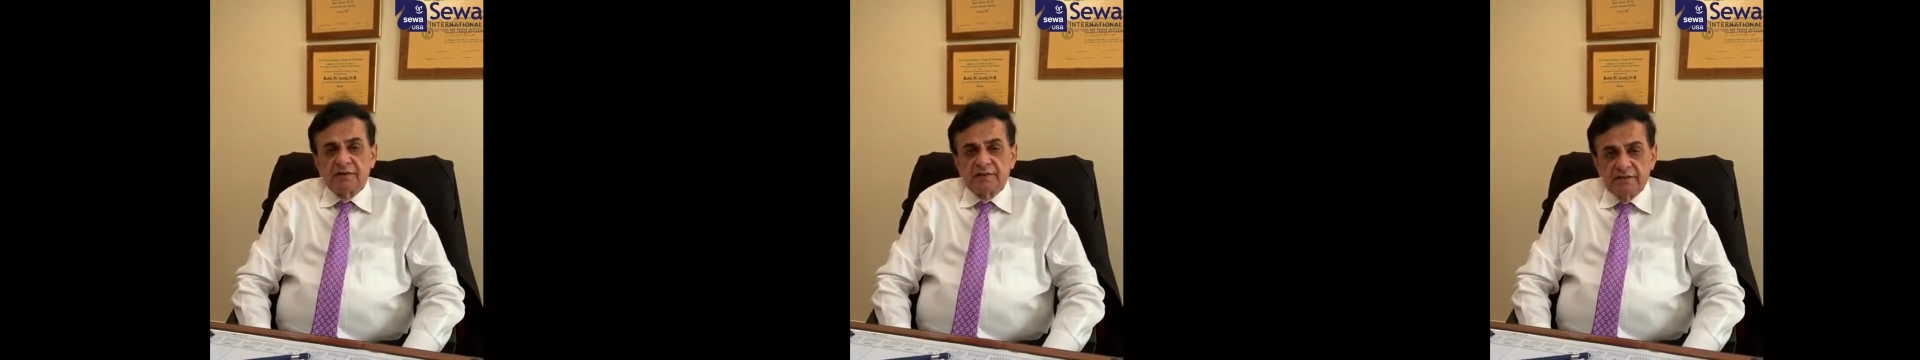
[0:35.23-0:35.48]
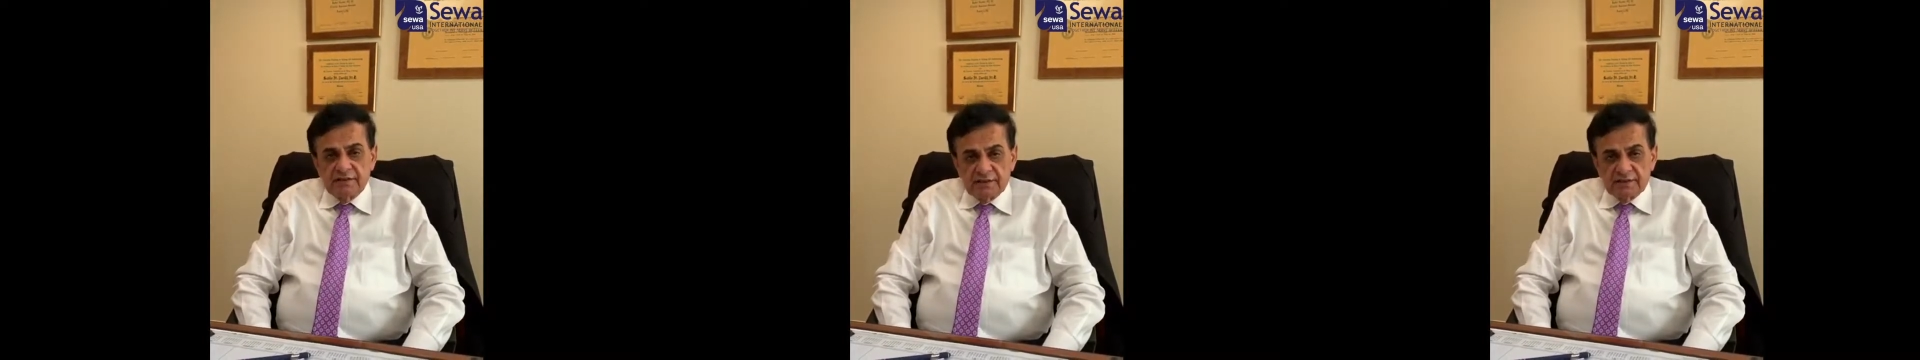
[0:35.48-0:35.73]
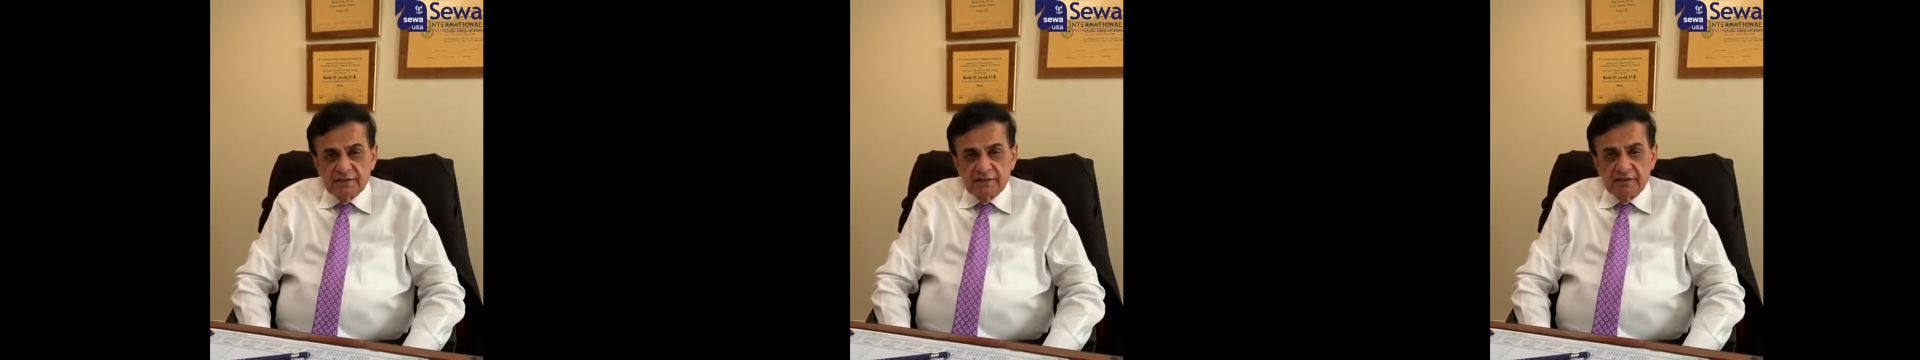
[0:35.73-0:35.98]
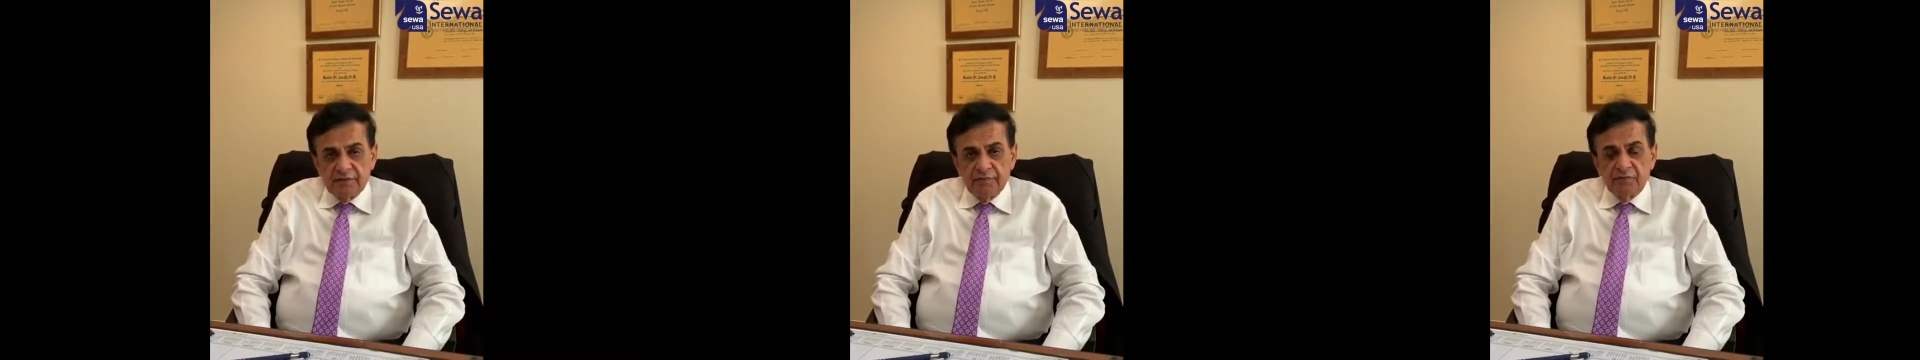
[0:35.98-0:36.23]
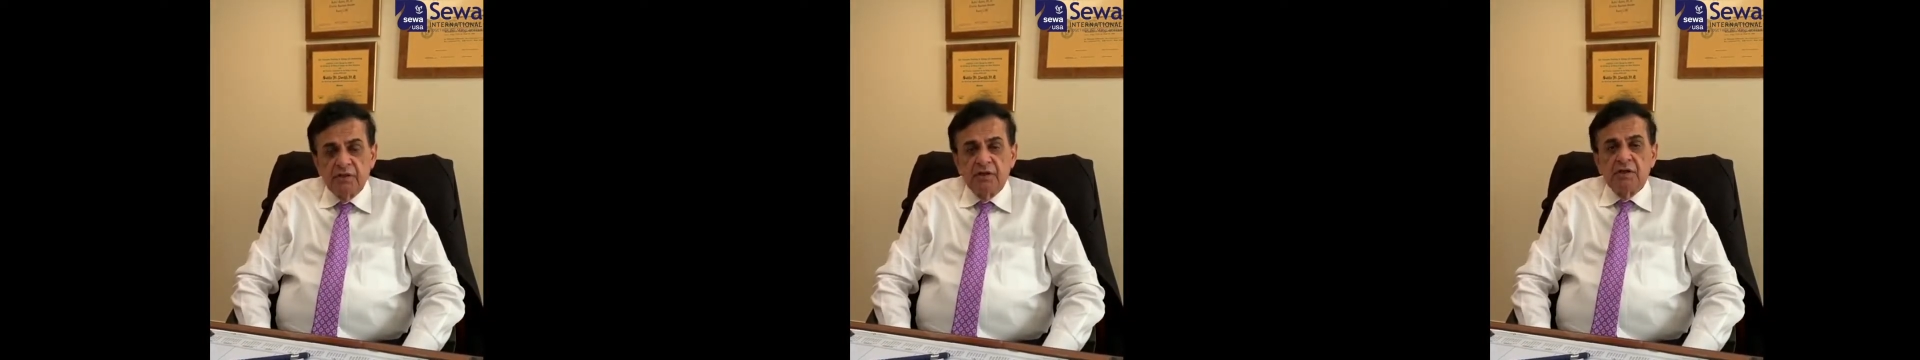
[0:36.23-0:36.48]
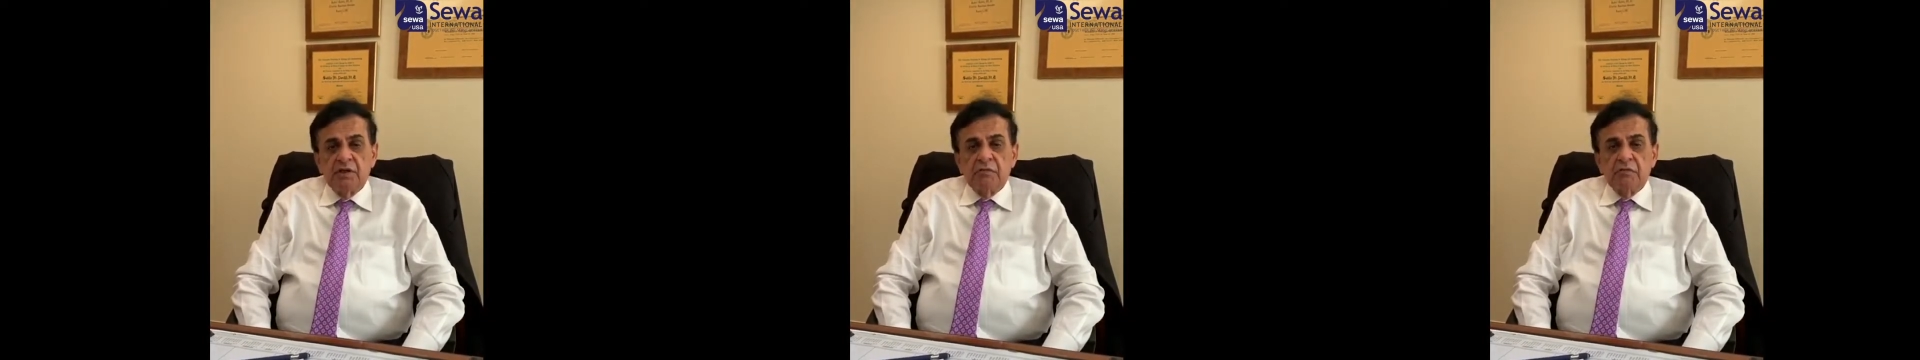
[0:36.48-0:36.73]
seriously.
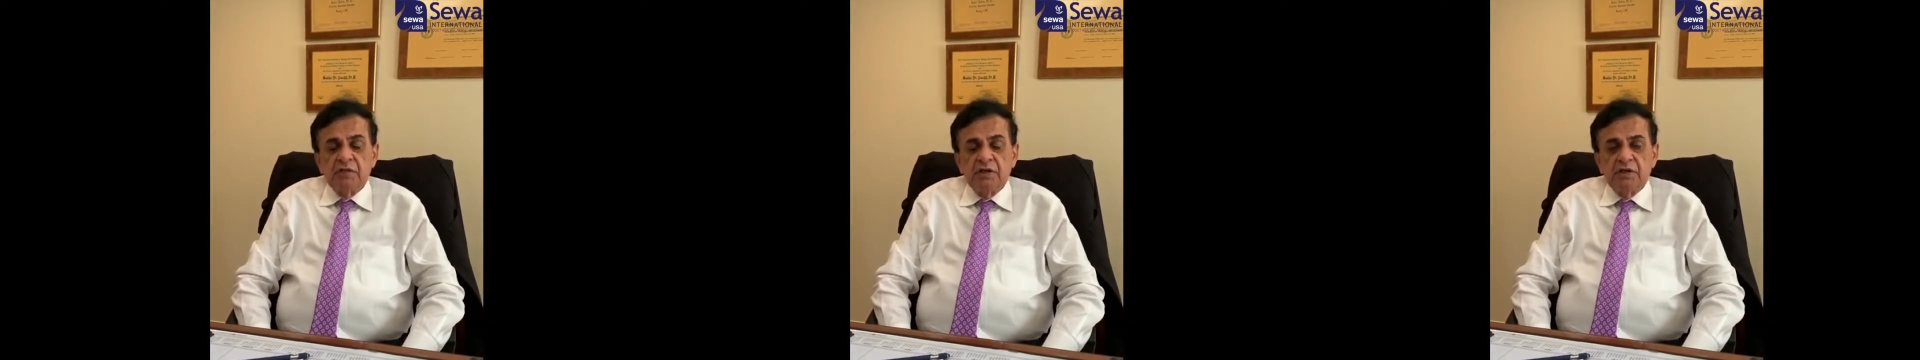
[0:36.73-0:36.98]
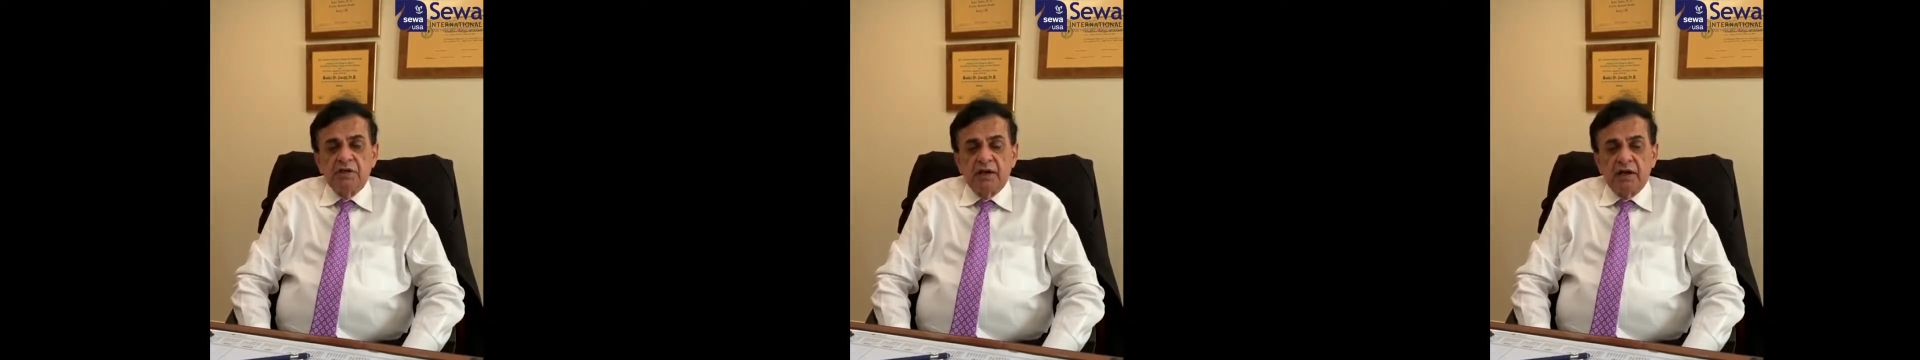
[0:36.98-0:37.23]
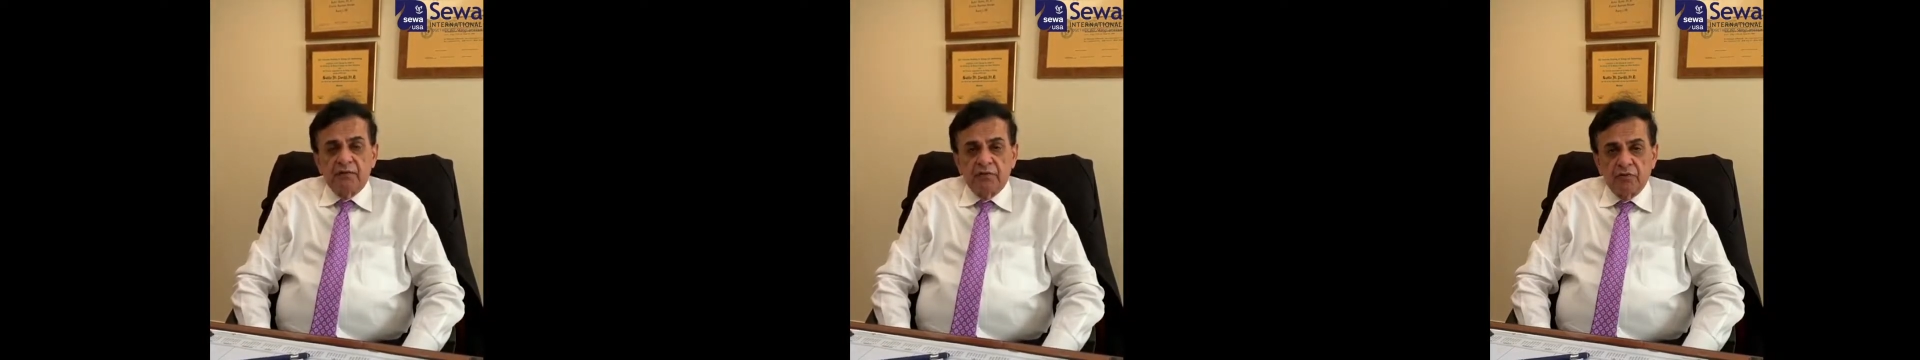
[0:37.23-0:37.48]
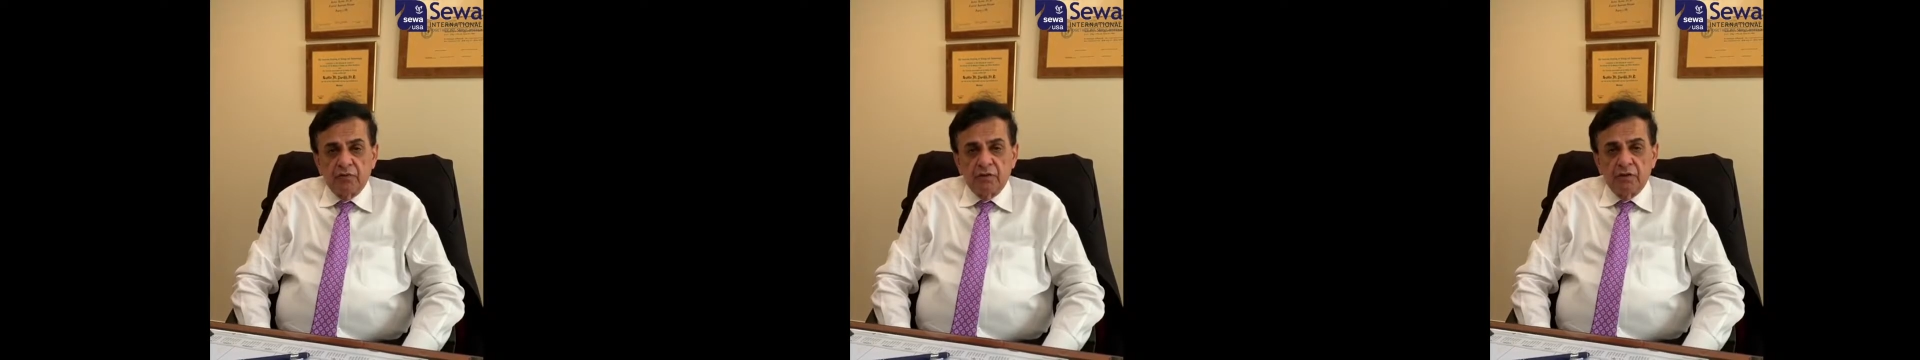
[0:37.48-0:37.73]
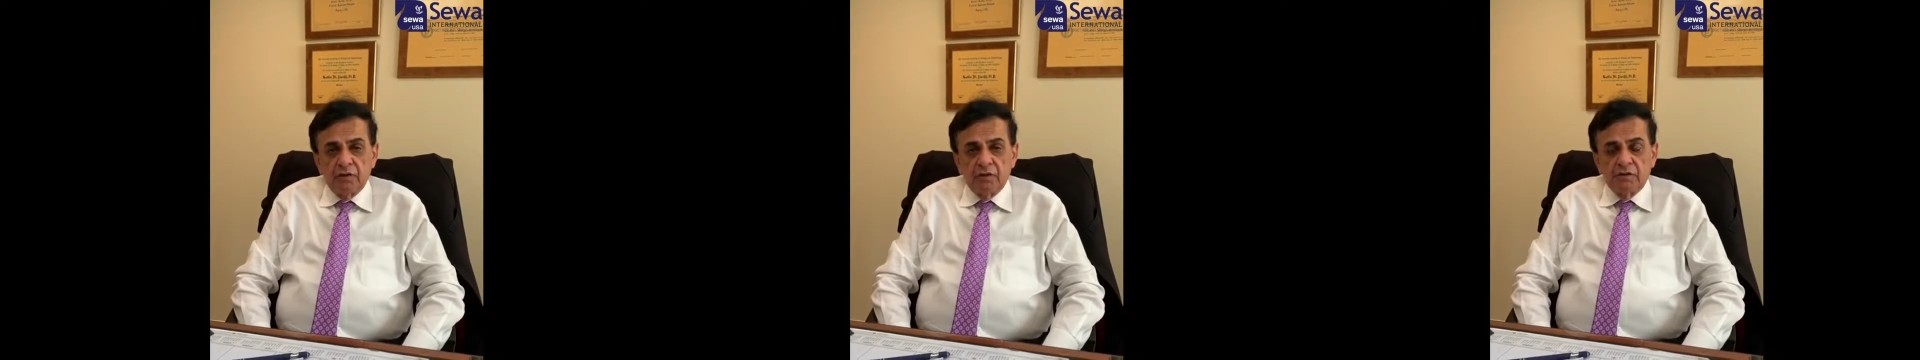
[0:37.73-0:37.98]
Be careful.